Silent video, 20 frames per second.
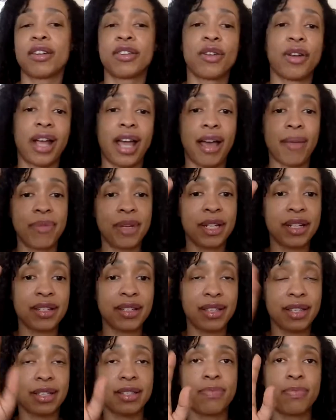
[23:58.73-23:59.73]
Your
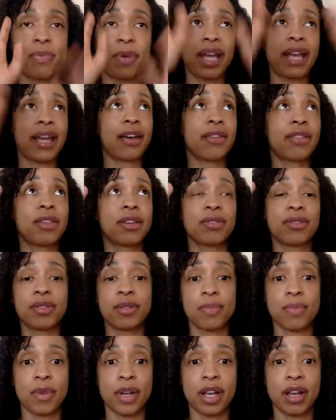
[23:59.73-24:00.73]
happiness is way there
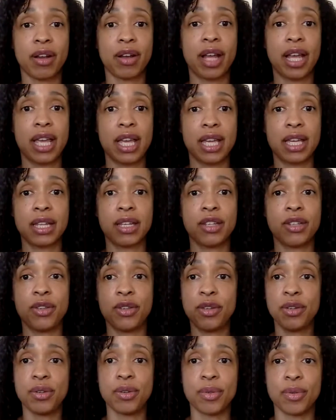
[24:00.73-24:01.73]
somewhere, and
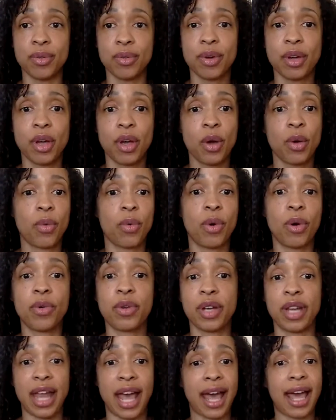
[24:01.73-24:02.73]
you will
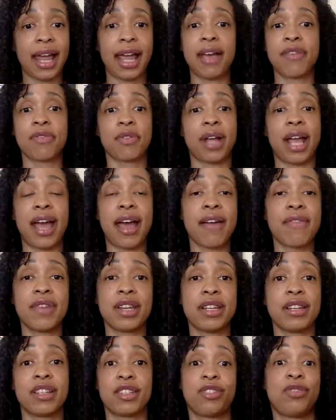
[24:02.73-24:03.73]
not ever have it
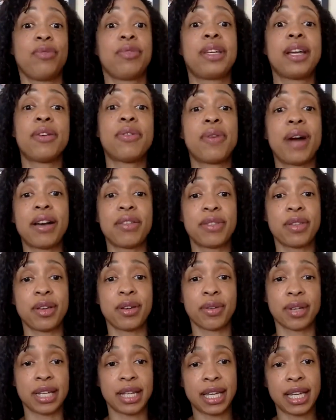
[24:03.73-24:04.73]
unless you go out
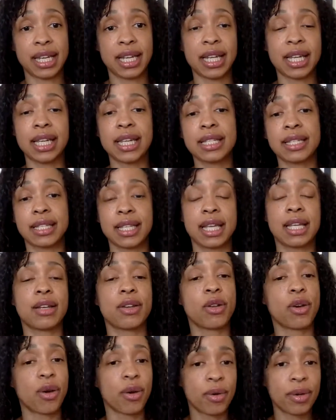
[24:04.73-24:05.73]
there and get it. It's like,
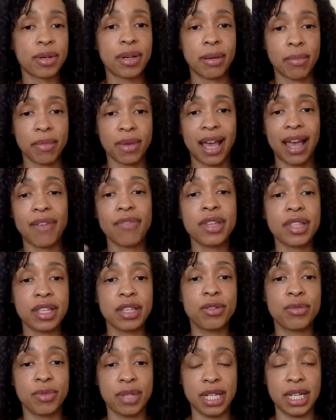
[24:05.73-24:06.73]
no,
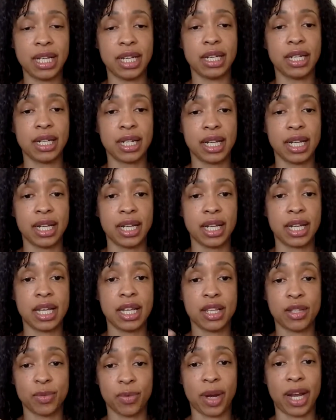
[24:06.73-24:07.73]
everything you need
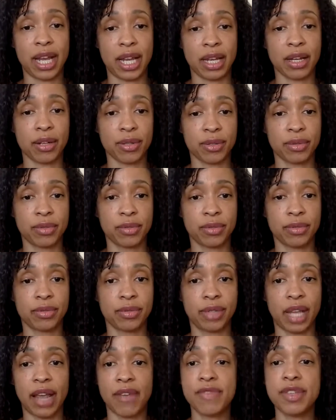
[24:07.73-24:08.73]
is right here.
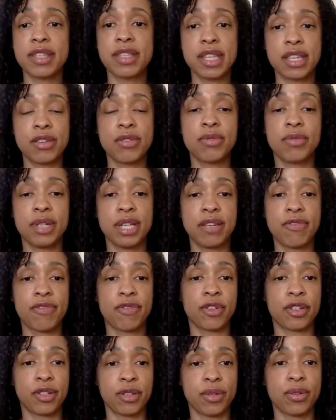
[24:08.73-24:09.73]
Everything you need
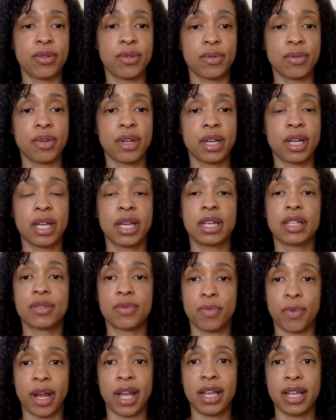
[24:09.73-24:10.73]
for you
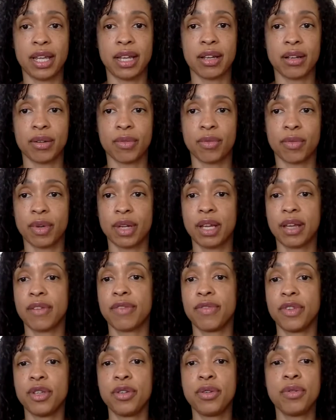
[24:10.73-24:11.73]
is right here.
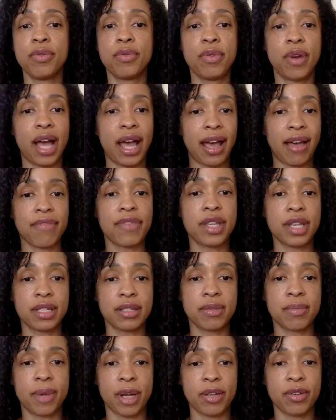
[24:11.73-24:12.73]
You have
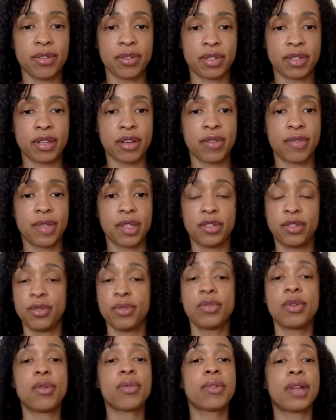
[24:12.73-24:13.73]
things about yourself that
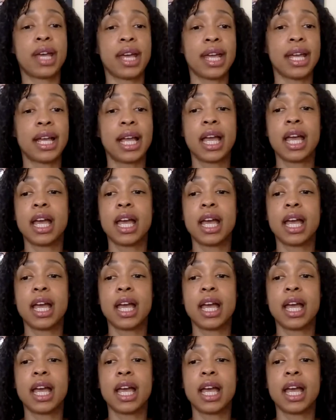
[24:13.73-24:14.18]
you don't like.